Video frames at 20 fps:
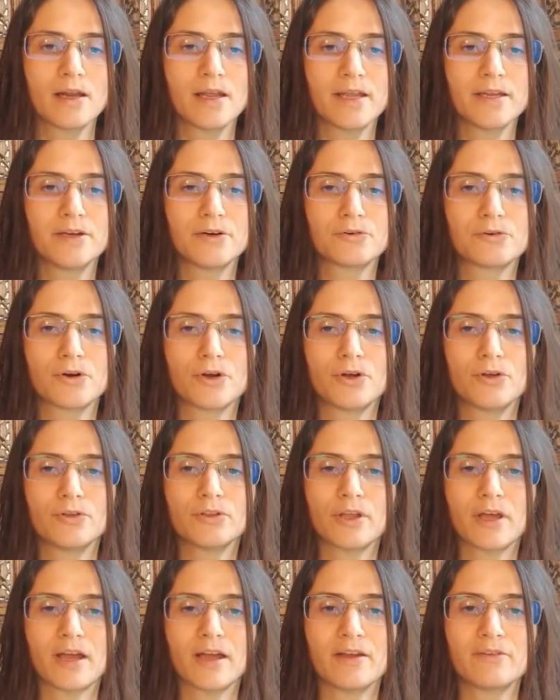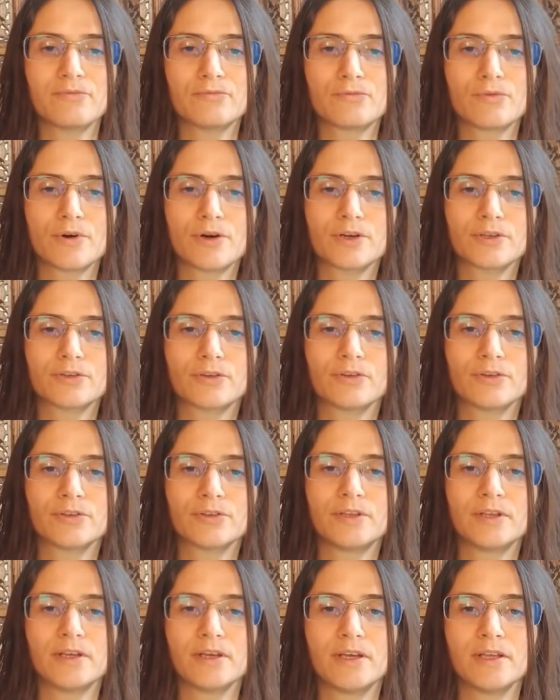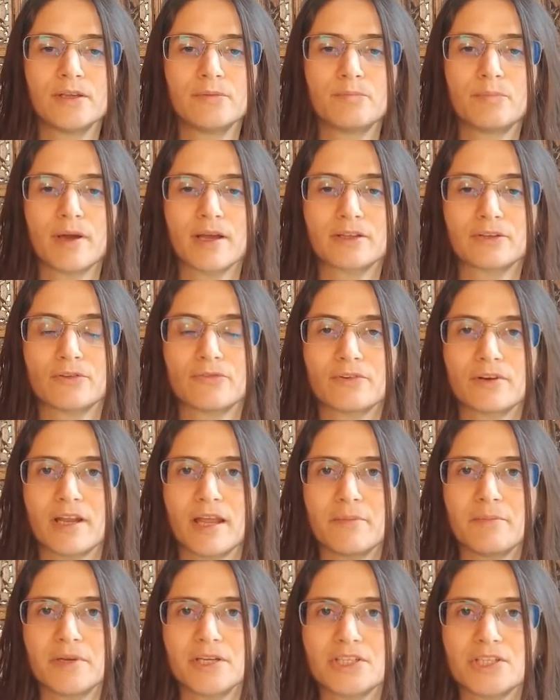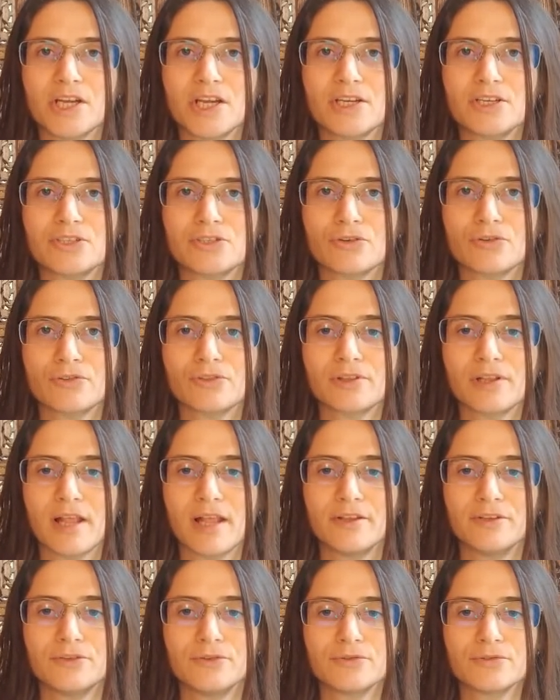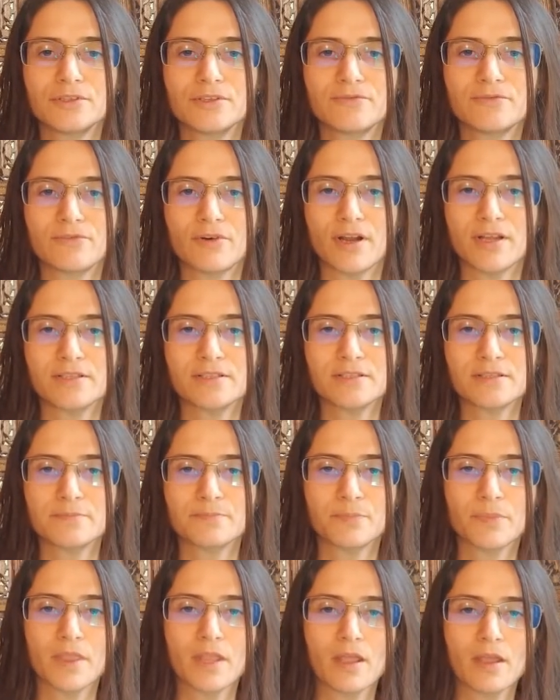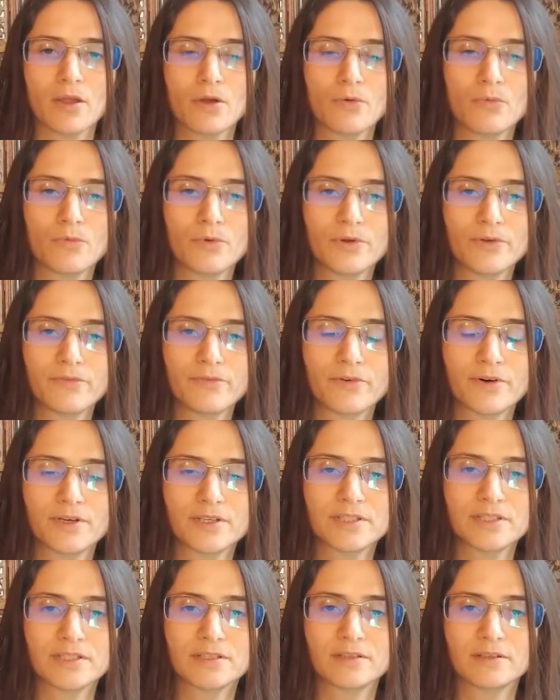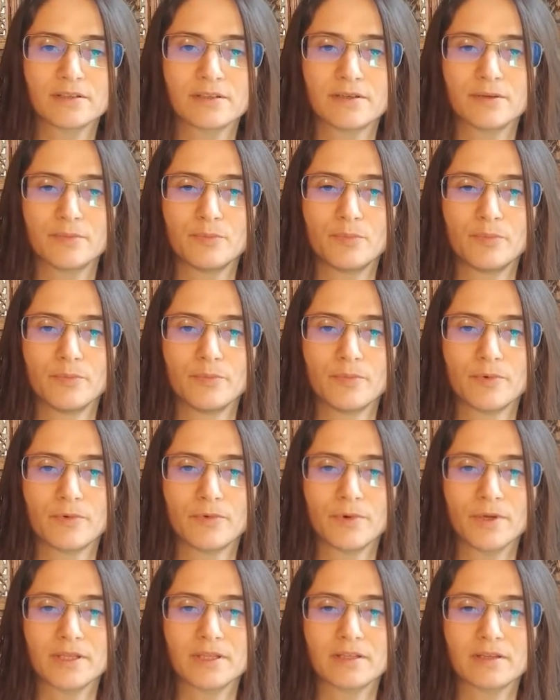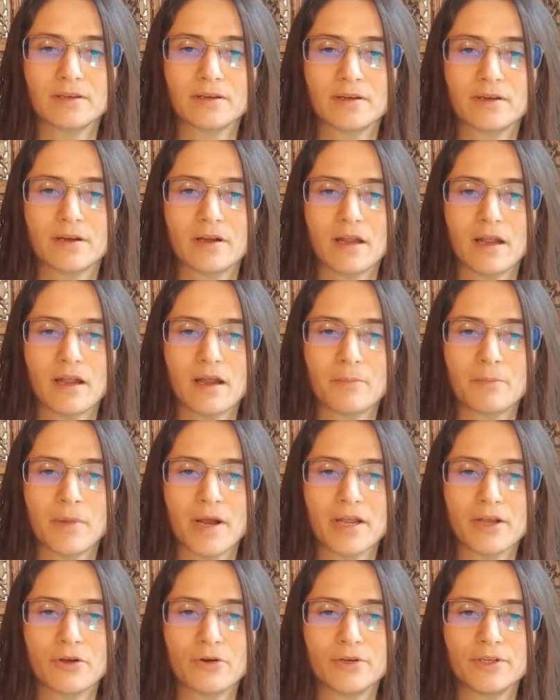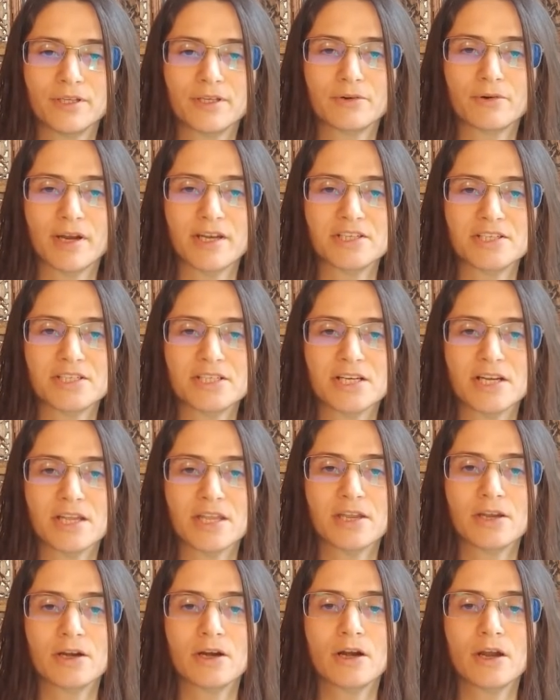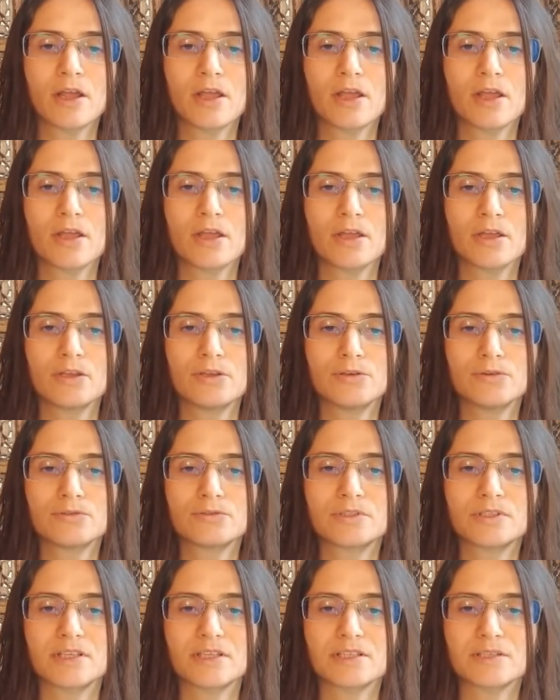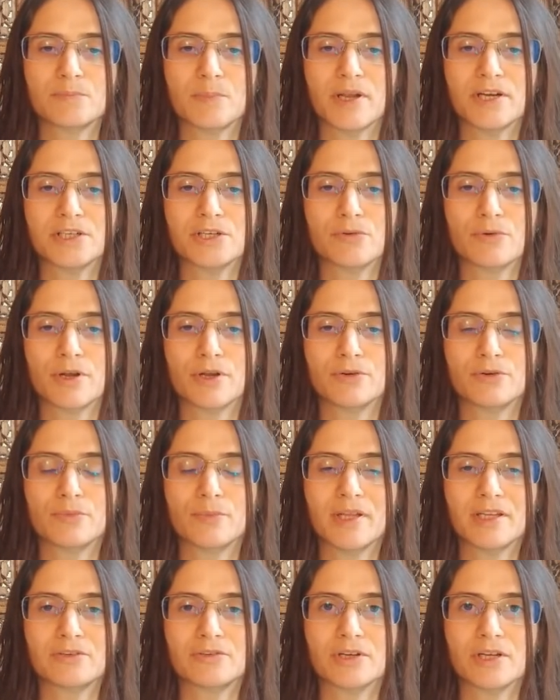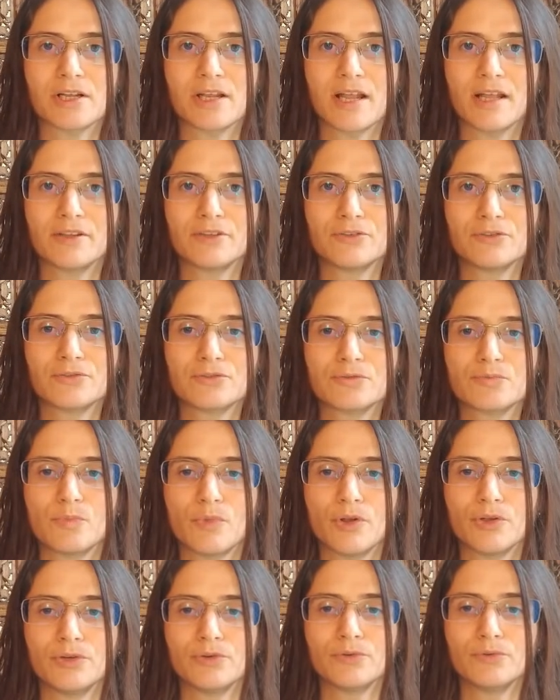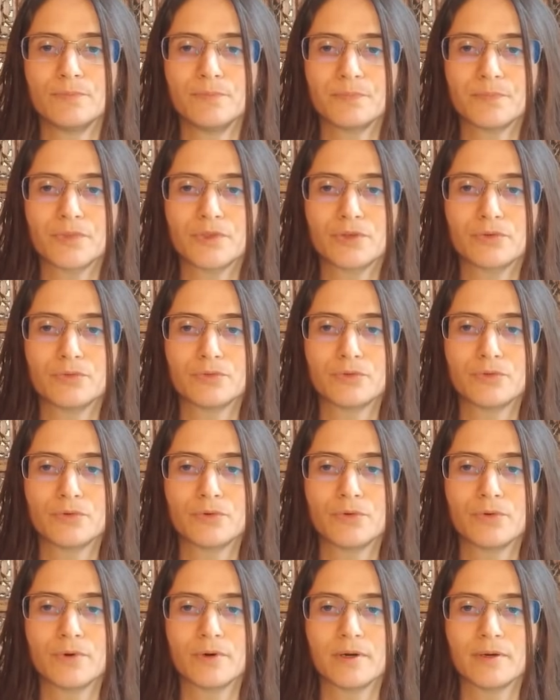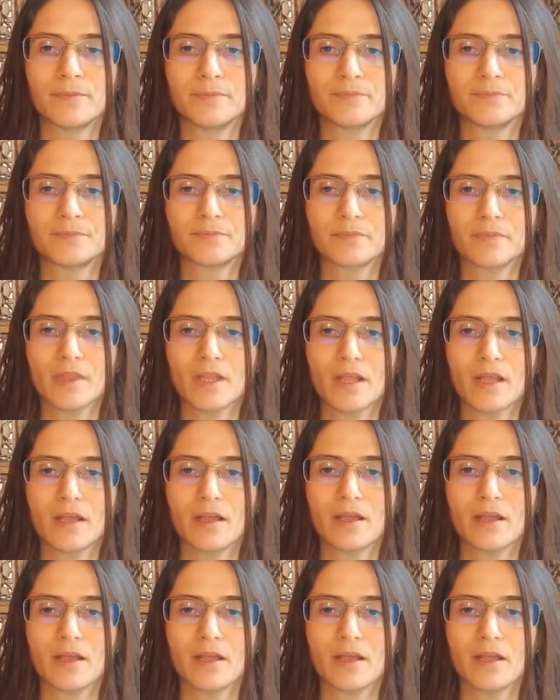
Later on, I've worked on the impact of climate change on land use in France. We first, with my colleague Raja Shakir, used a special econometric land use model to